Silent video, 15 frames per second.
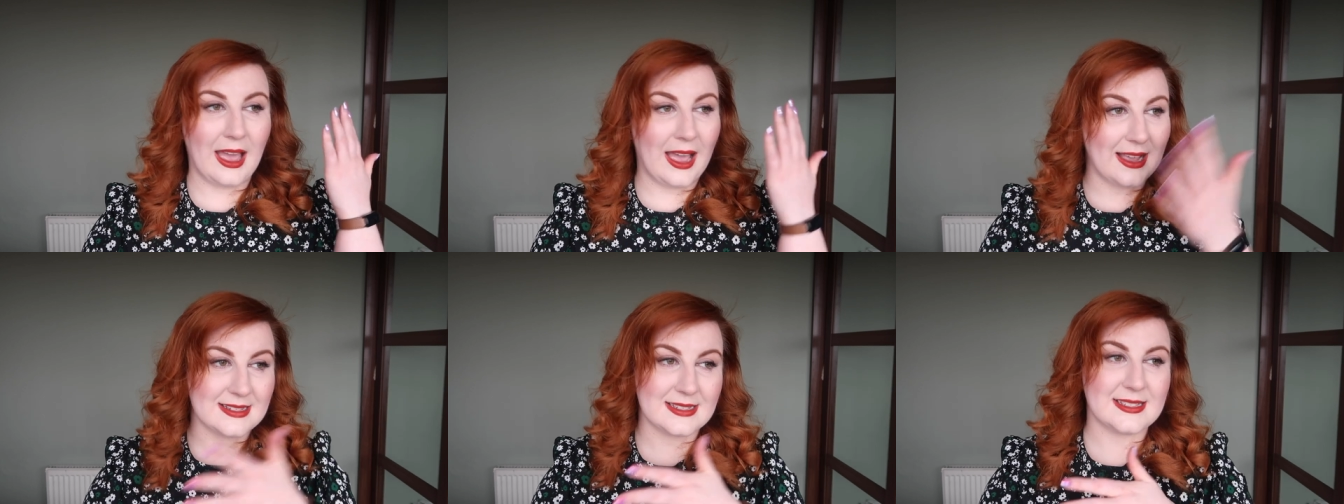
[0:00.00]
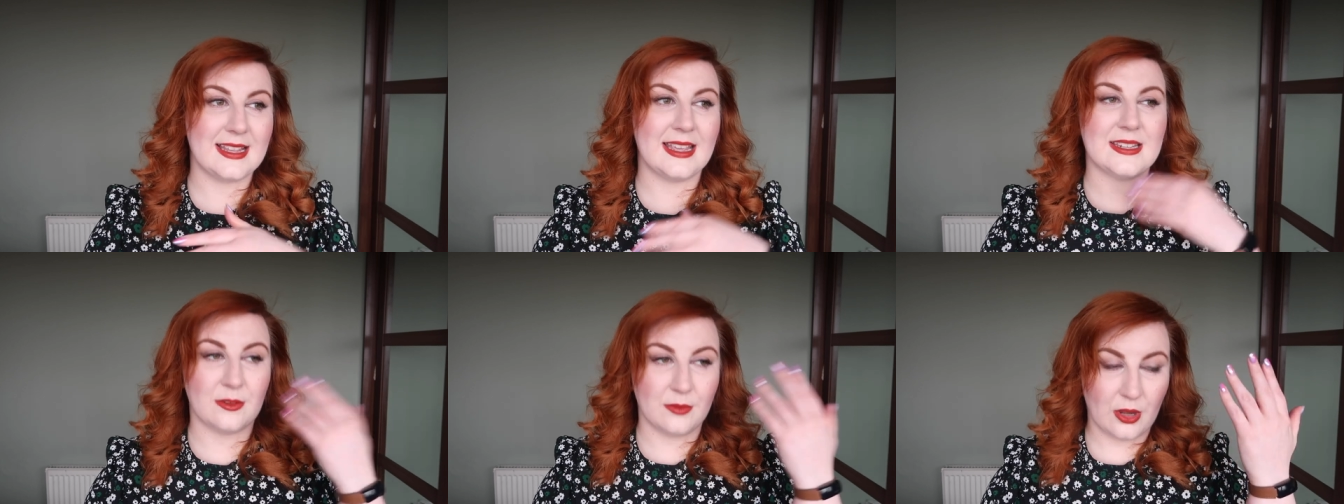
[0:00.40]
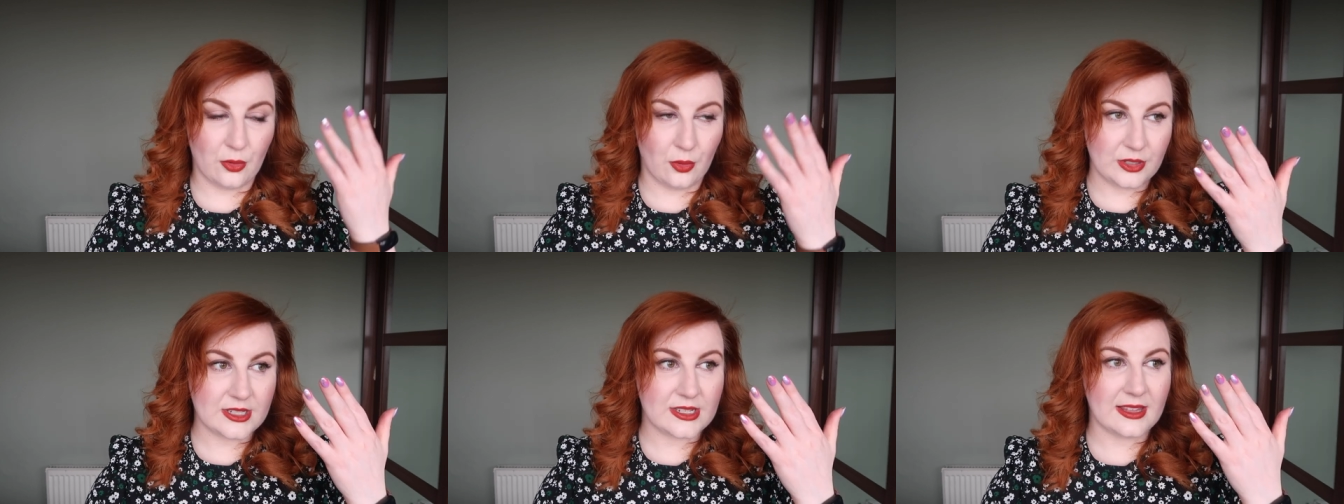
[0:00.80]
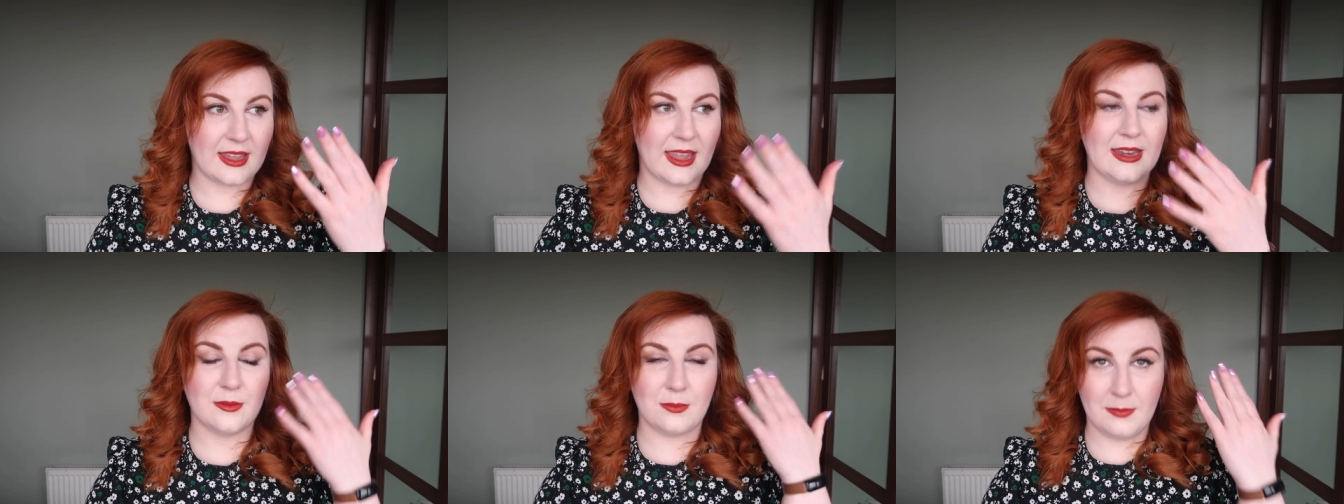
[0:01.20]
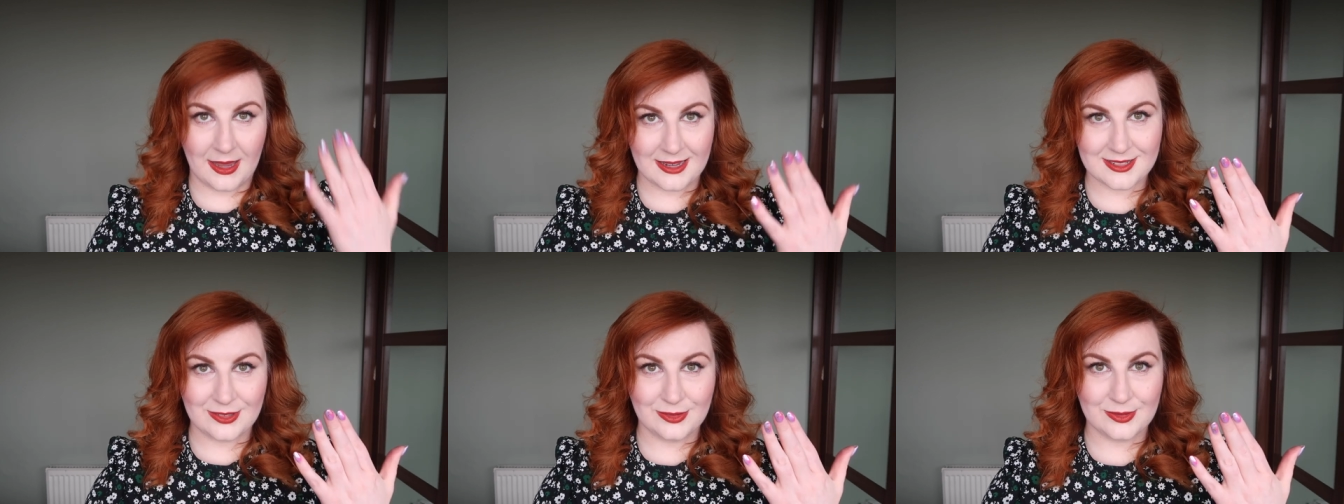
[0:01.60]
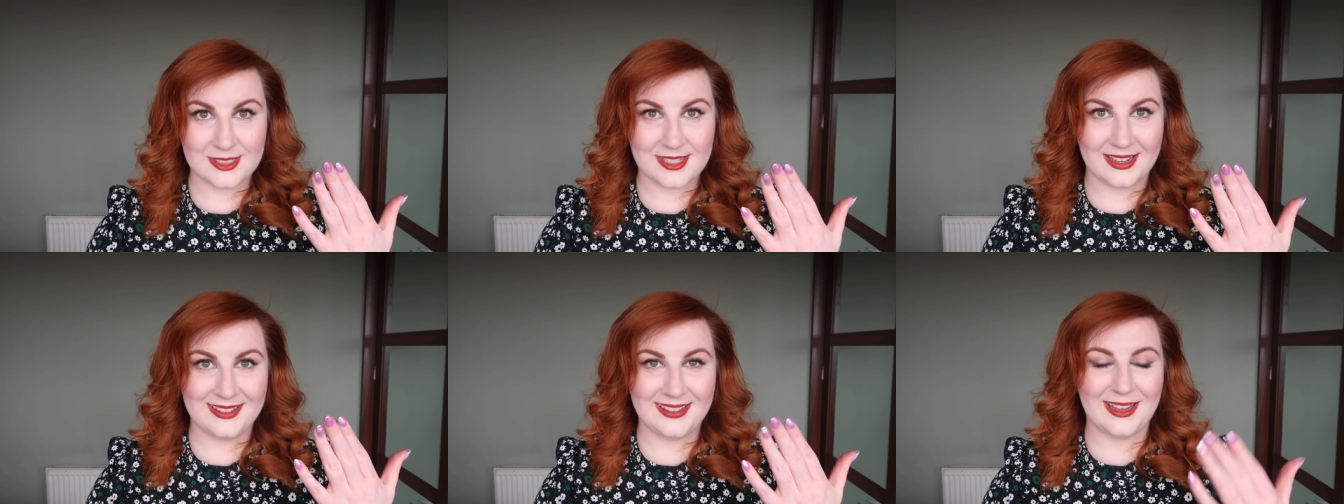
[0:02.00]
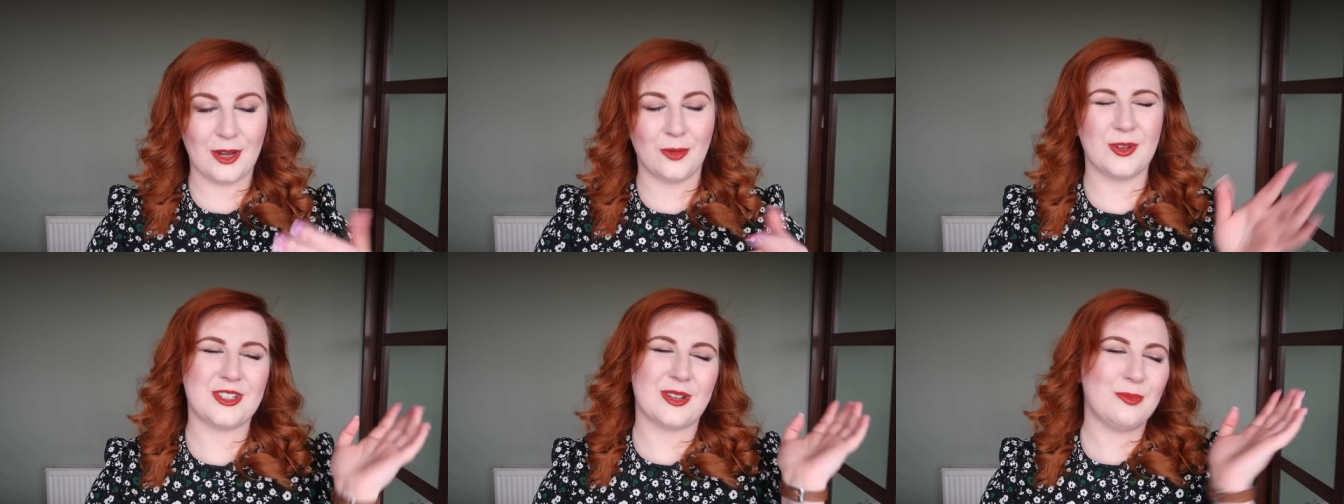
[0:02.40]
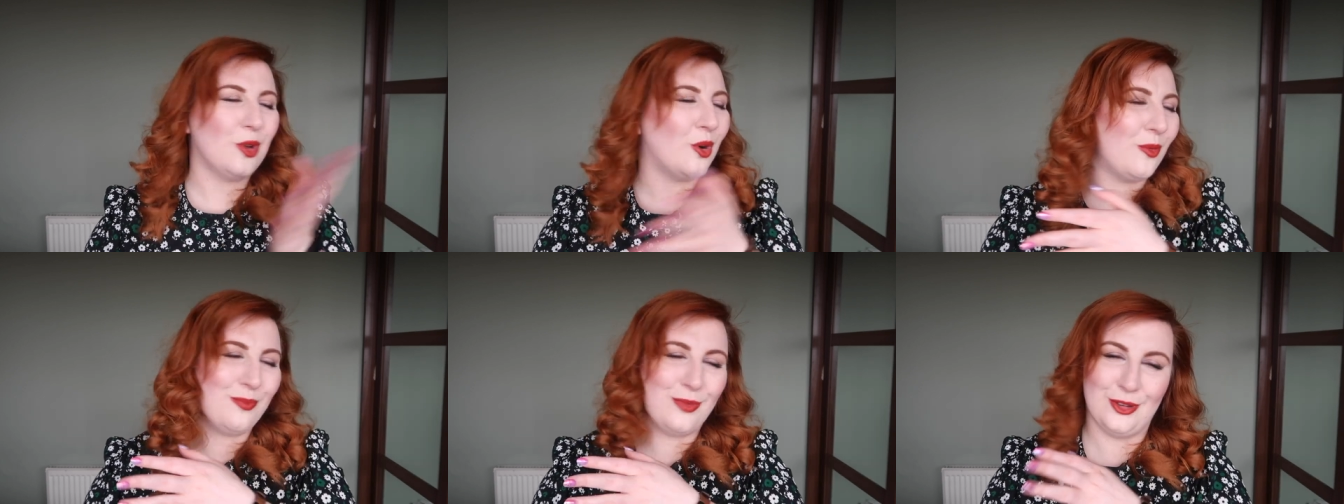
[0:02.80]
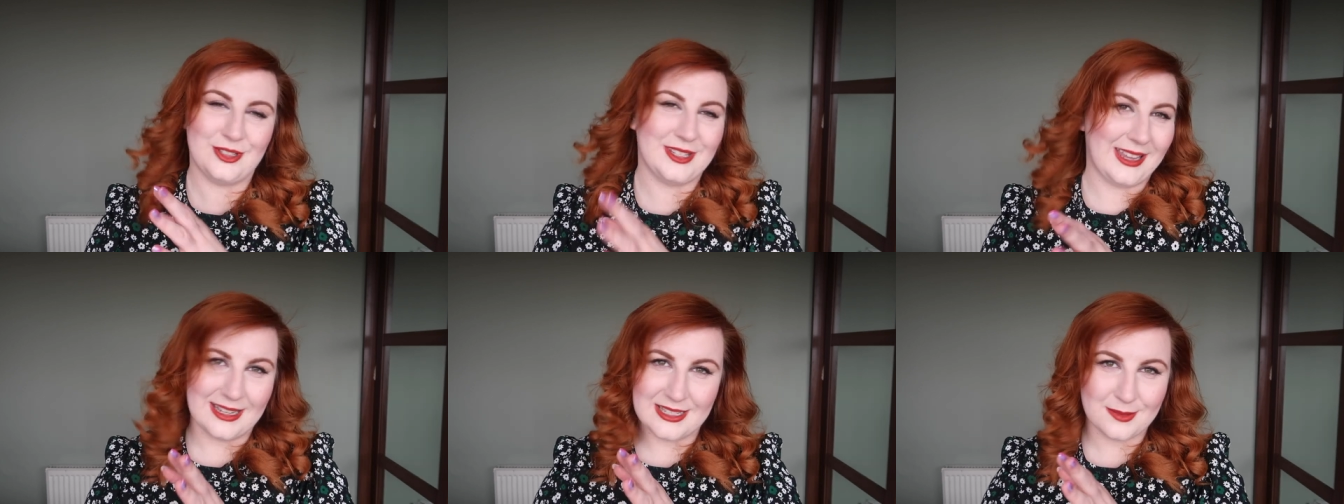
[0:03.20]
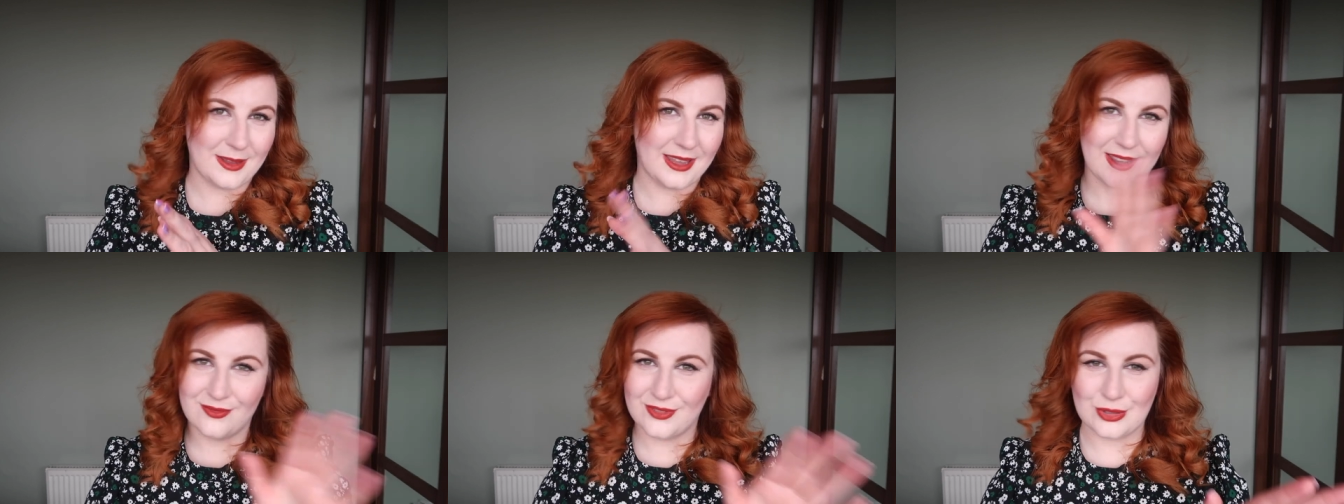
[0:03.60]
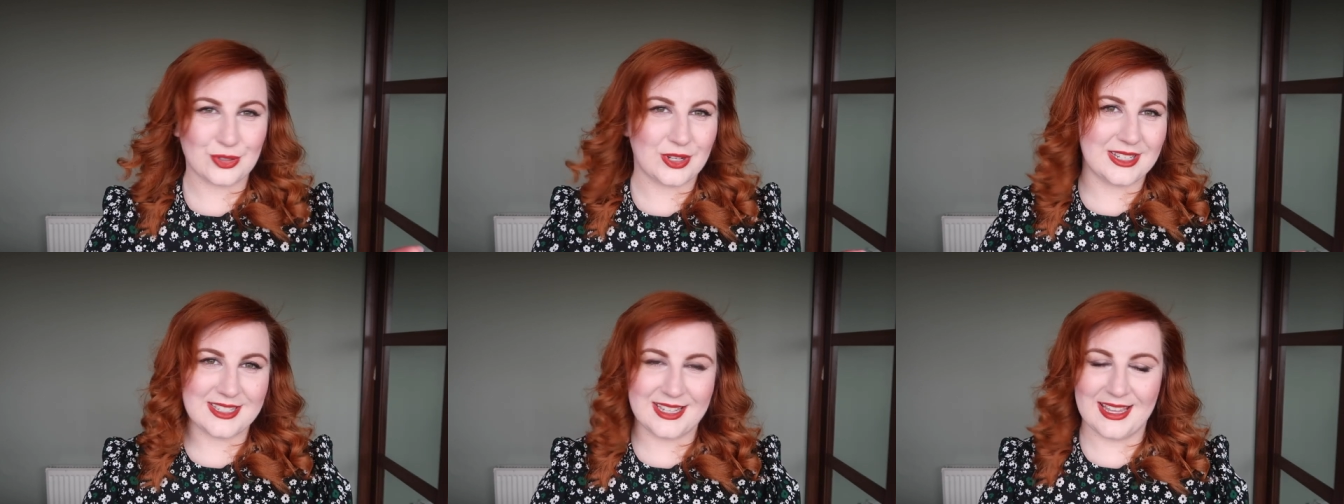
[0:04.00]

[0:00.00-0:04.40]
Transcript: as I said, I'm now onto the kind of medical skincare, which I'm not putting into my inventory and